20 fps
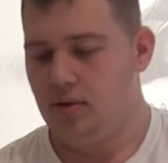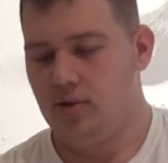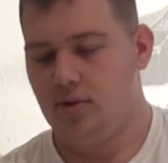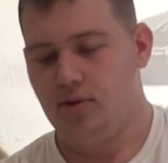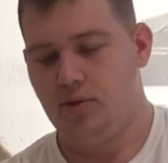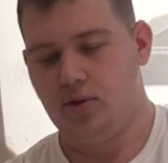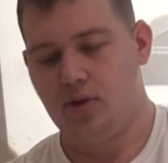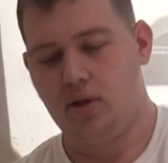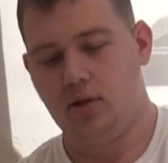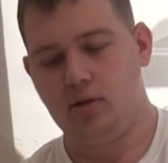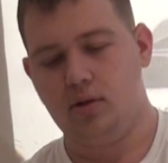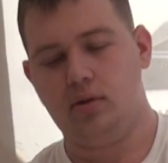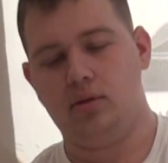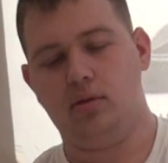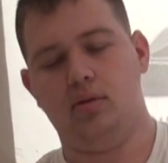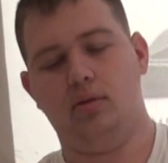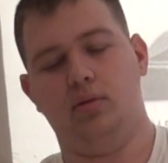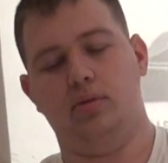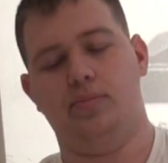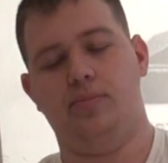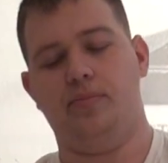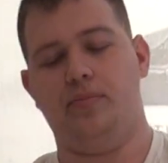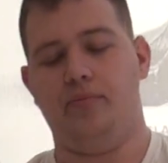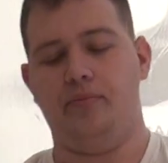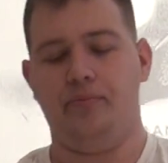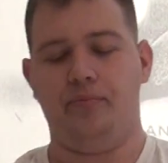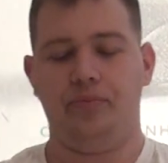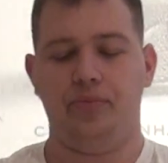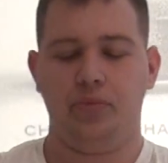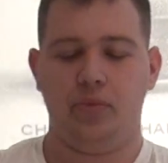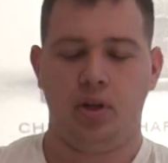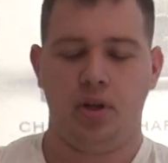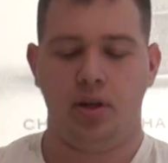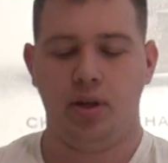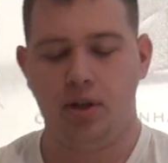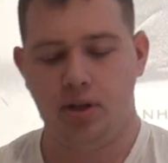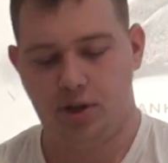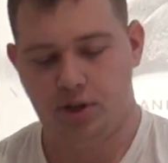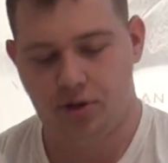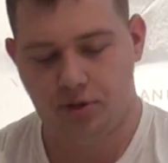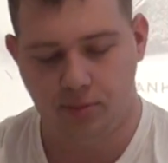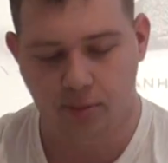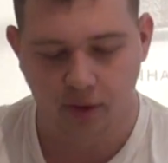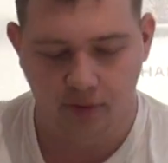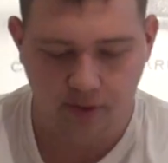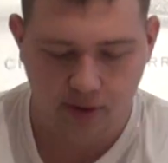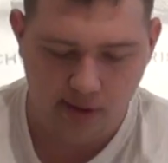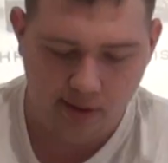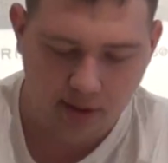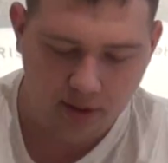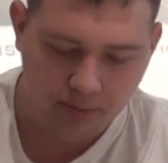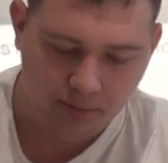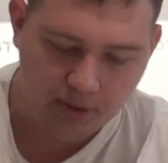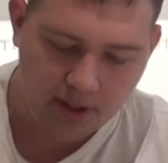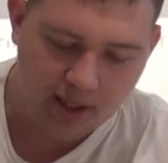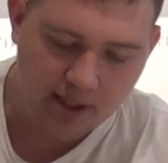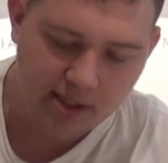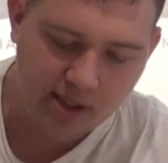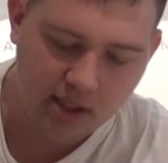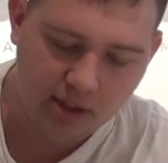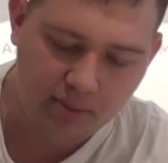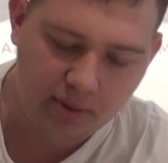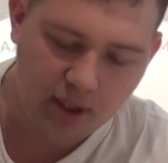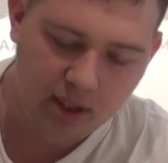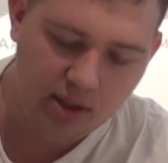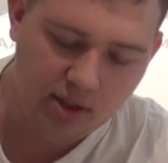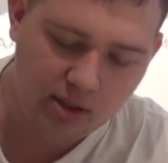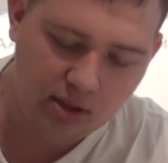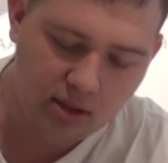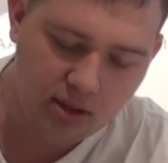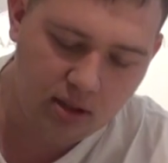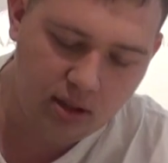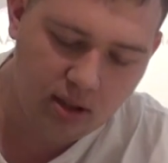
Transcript: So, just remove this little plastic piece.